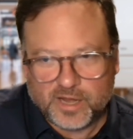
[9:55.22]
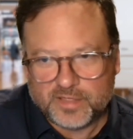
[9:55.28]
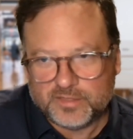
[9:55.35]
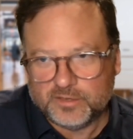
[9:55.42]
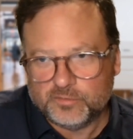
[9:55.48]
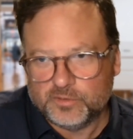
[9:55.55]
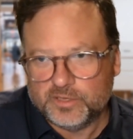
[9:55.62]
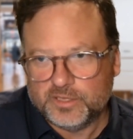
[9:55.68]
I
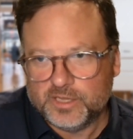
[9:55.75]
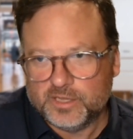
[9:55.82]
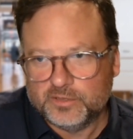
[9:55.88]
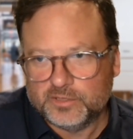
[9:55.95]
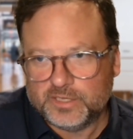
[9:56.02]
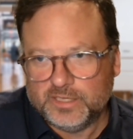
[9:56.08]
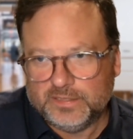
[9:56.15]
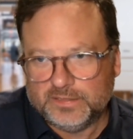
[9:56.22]
think one of the
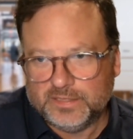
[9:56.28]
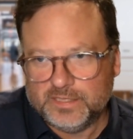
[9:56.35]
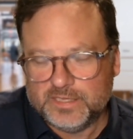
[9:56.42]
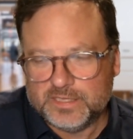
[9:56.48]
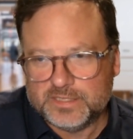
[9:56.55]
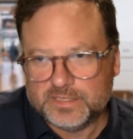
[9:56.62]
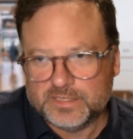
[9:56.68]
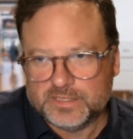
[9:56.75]
other key
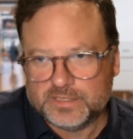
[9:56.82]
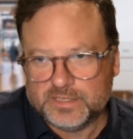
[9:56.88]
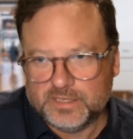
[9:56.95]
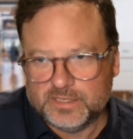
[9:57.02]
things is